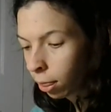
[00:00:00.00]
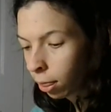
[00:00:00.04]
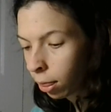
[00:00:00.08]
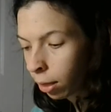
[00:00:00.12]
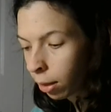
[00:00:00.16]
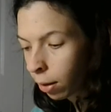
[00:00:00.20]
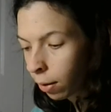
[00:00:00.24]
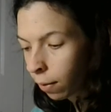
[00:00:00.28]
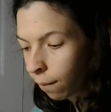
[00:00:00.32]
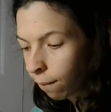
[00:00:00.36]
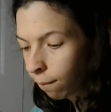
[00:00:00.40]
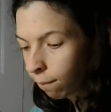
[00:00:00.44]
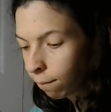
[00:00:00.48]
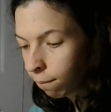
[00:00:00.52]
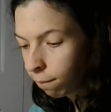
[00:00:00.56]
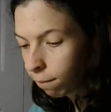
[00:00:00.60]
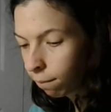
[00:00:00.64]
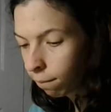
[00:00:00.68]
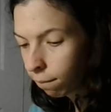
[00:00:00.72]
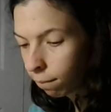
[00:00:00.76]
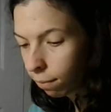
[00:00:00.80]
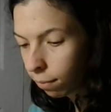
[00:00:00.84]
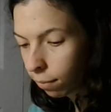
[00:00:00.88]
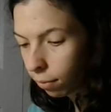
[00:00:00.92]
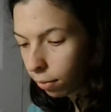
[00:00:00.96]

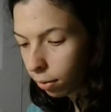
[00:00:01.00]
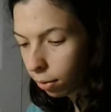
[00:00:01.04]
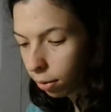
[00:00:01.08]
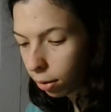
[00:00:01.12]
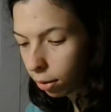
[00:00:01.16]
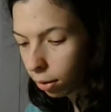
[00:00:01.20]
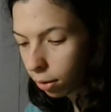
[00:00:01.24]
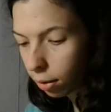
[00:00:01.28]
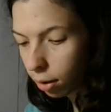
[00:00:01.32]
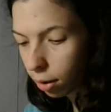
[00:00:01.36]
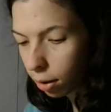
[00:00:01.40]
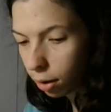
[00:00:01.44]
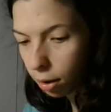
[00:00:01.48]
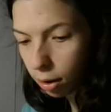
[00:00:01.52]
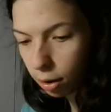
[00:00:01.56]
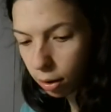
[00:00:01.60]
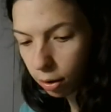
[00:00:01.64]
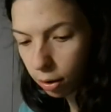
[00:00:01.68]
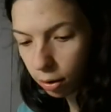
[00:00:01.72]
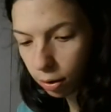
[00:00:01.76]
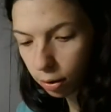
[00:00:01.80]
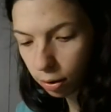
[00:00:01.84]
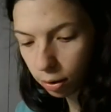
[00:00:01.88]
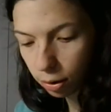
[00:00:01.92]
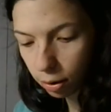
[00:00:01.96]

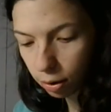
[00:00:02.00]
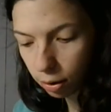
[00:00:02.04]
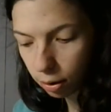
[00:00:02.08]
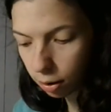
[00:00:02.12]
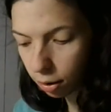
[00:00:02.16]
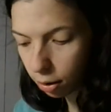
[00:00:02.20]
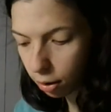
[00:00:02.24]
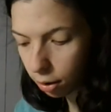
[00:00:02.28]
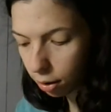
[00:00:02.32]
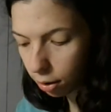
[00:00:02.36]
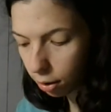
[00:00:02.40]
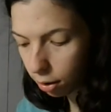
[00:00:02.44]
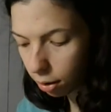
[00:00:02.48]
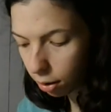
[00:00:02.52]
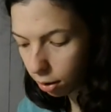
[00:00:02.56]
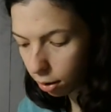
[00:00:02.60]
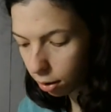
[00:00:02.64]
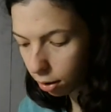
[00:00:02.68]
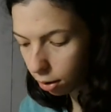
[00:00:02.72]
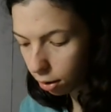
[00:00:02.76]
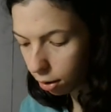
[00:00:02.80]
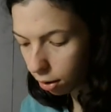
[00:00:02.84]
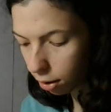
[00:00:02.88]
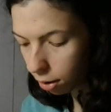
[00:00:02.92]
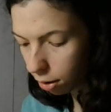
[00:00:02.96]

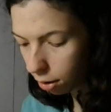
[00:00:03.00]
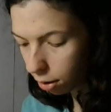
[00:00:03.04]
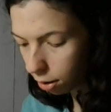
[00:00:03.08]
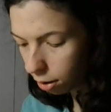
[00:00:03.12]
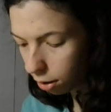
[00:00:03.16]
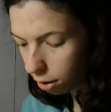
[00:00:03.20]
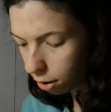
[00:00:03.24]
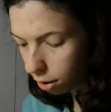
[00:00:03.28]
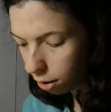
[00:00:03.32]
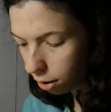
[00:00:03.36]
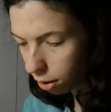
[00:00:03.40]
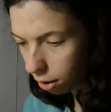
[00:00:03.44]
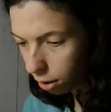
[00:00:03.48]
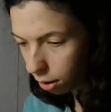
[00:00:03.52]
(no one is talking)